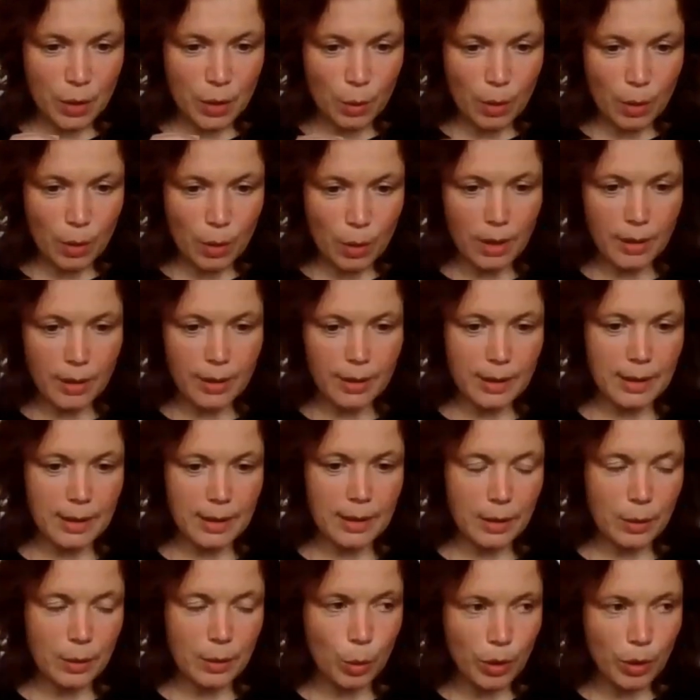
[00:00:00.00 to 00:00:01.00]
you are
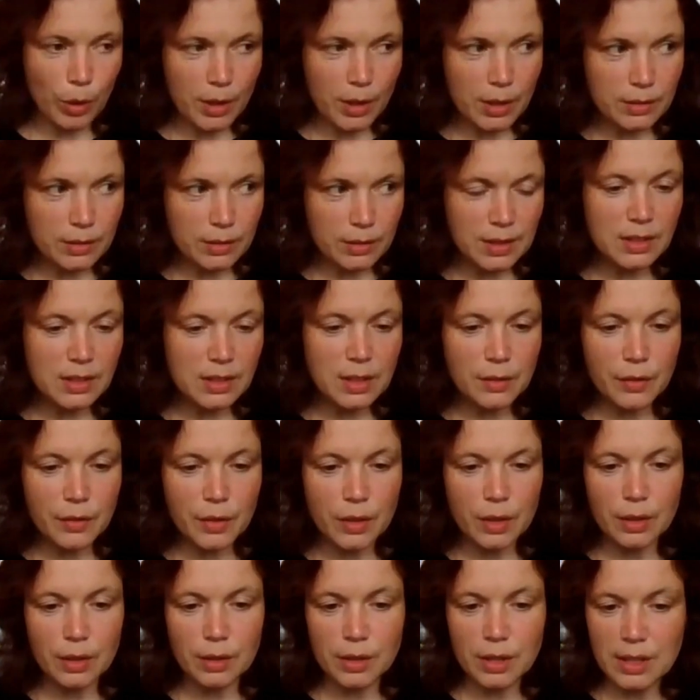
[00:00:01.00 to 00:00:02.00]
working on this, if
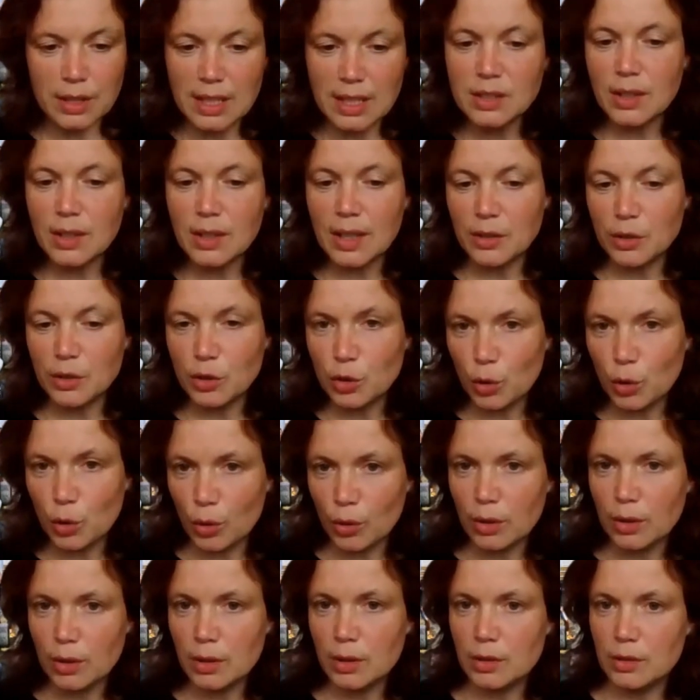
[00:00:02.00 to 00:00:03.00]
you need to
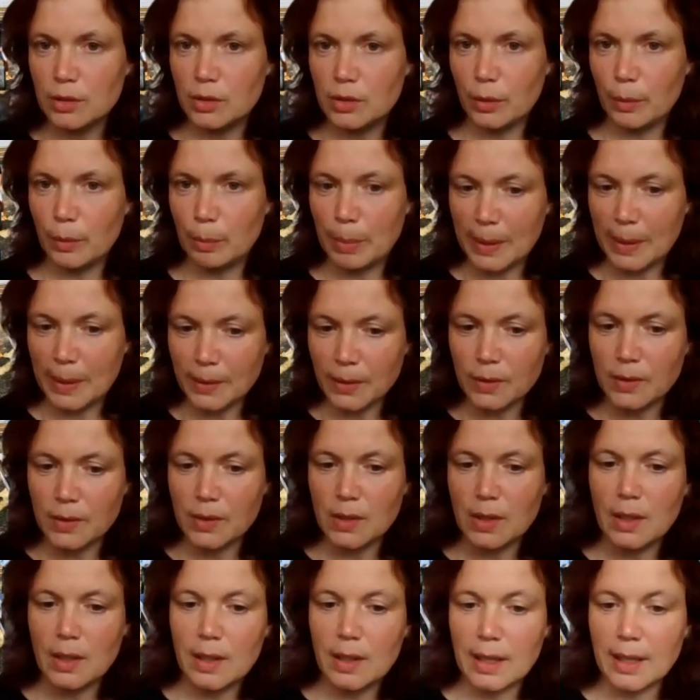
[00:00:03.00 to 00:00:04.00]
ensure to build
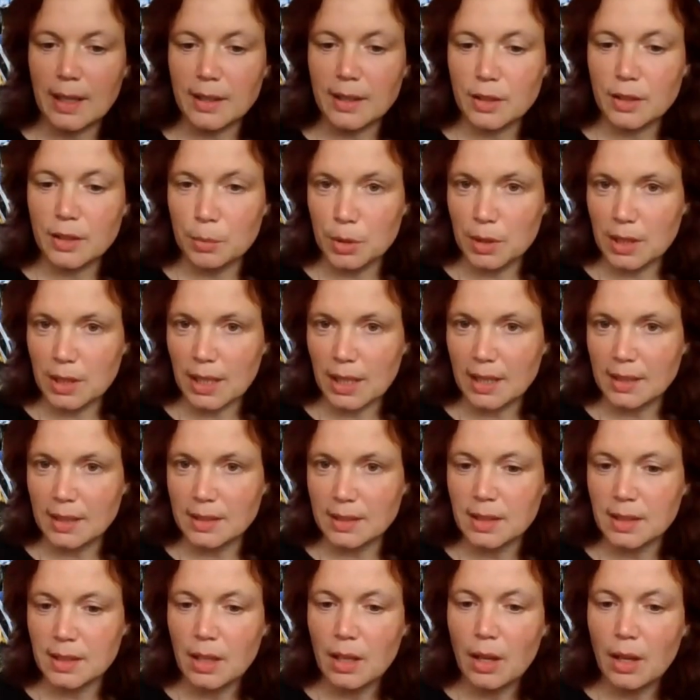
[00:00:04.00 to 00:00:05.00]
and
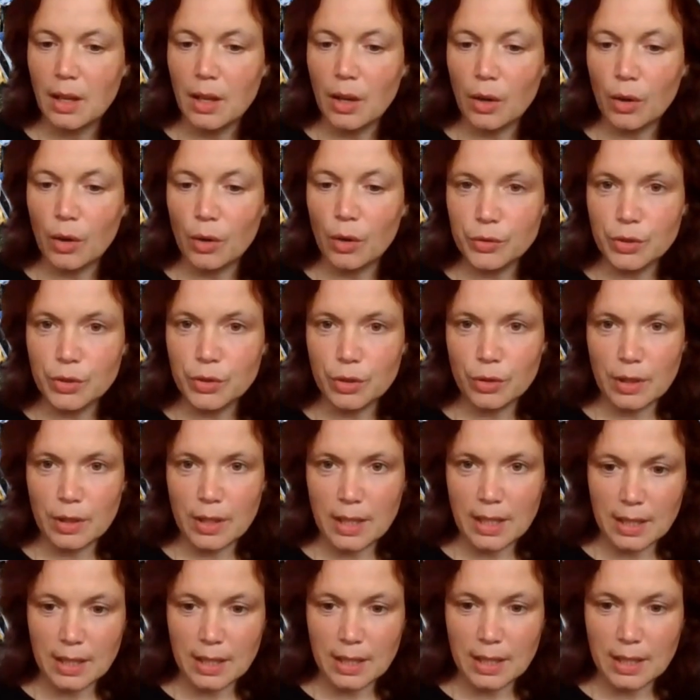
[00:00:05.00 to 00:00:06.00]
communicate on your
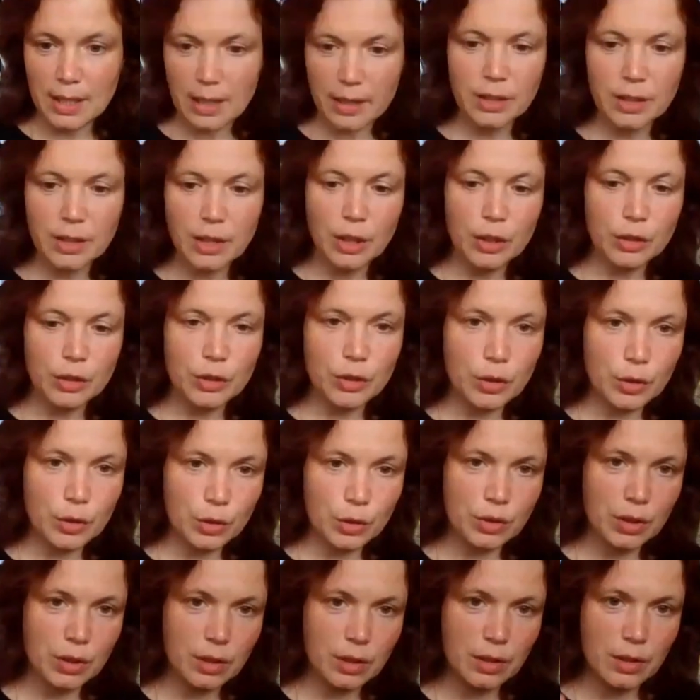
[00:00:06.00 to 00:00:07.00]
AI
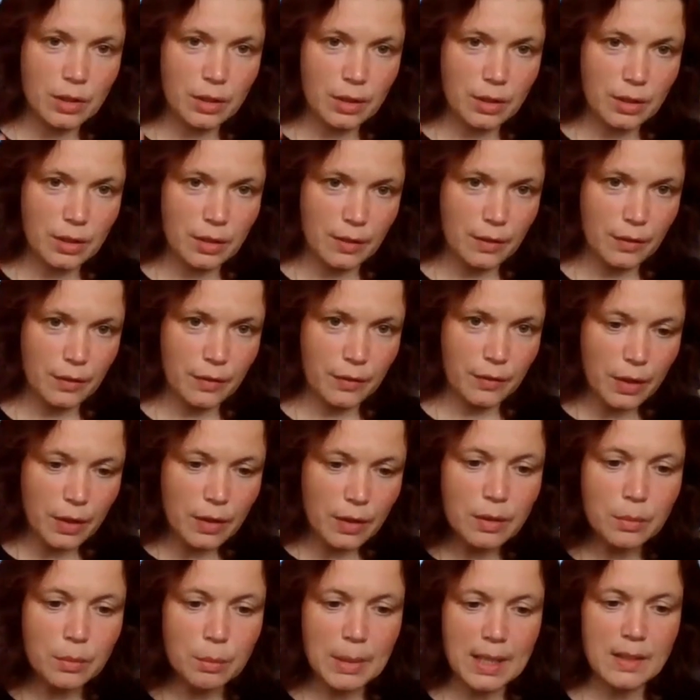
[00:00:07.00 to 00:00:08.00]
using the
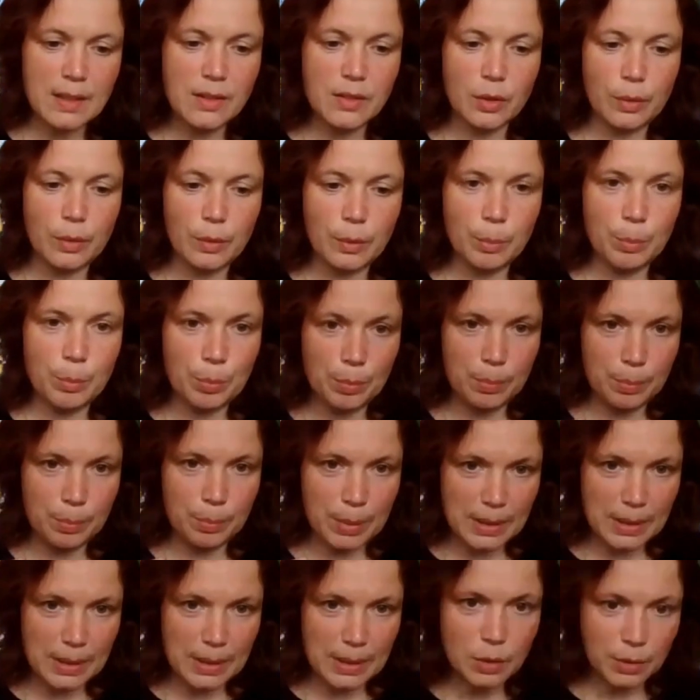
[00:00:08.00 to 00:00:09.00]
fundamental
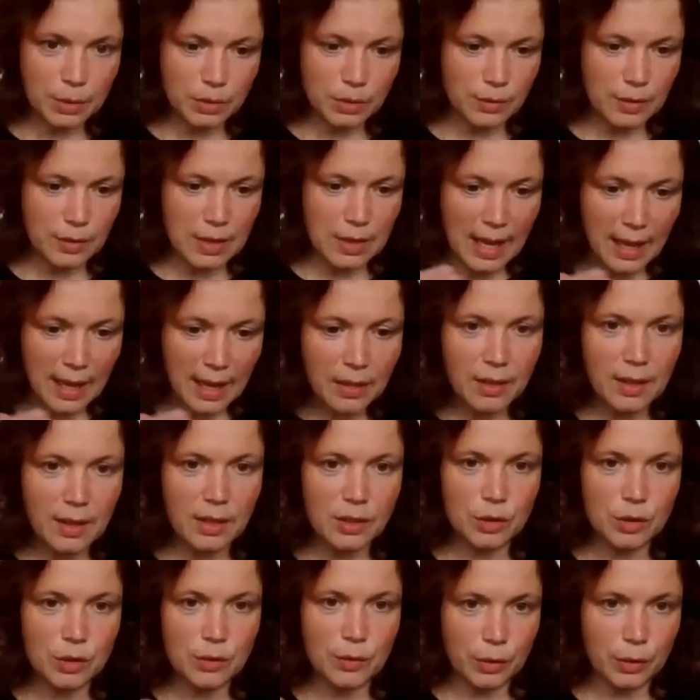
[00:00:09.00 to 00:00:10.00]
principles of the
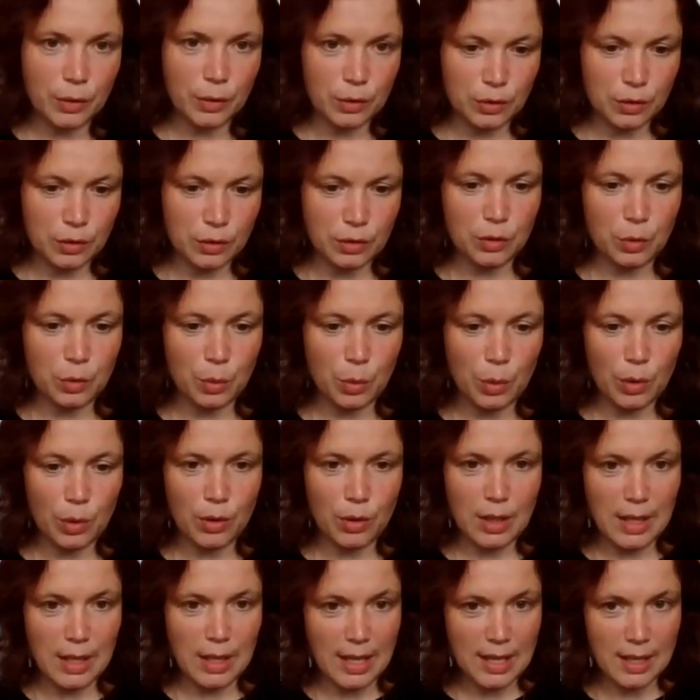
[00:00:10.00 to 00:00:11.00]
ethics for
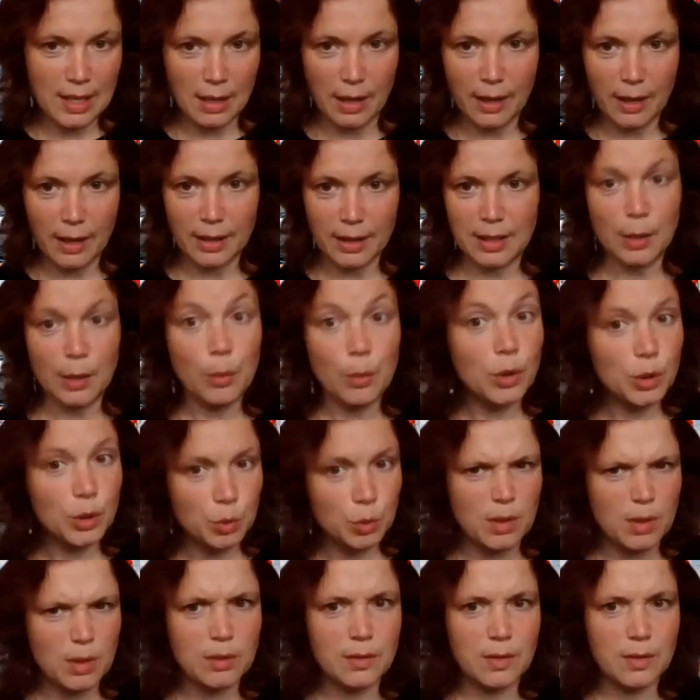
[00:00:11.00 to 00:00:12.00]
trustworthy AI. That was
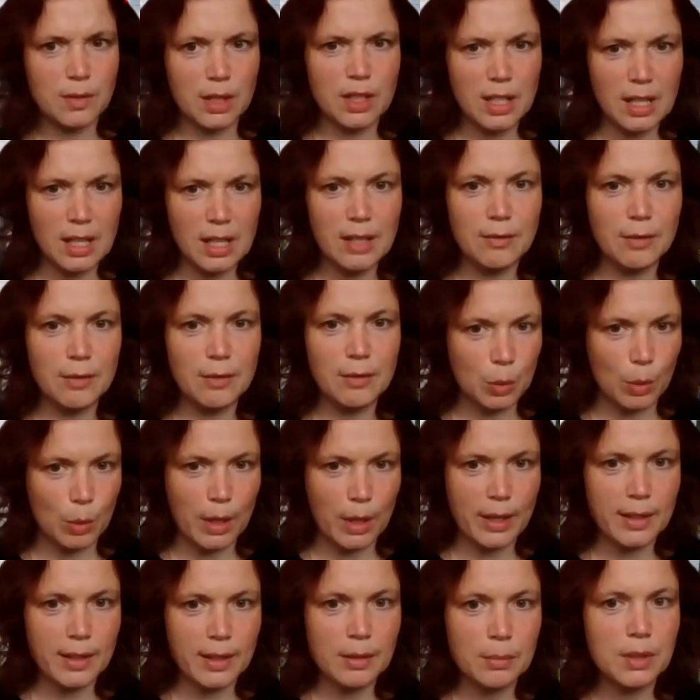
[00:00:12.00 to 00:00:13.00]
one of the key
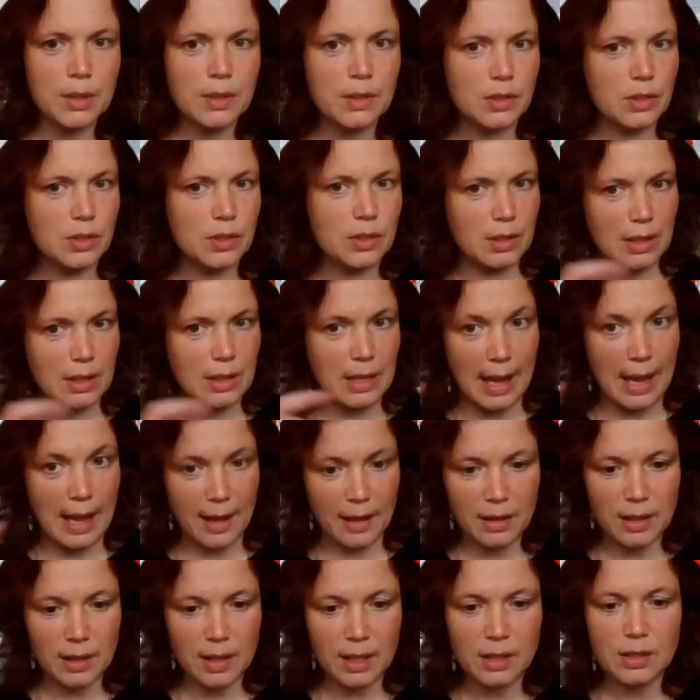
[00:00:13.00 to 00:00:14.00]
requirements, the
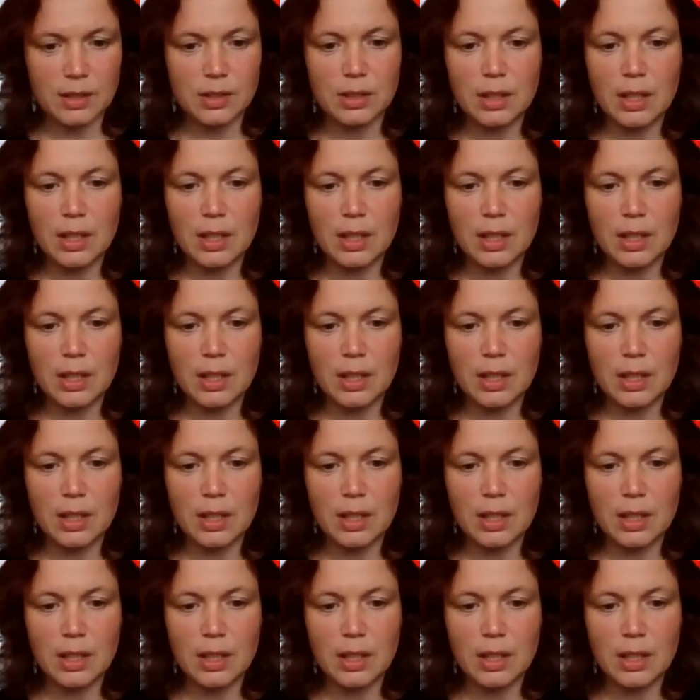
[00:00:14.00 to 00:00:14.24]
ethics,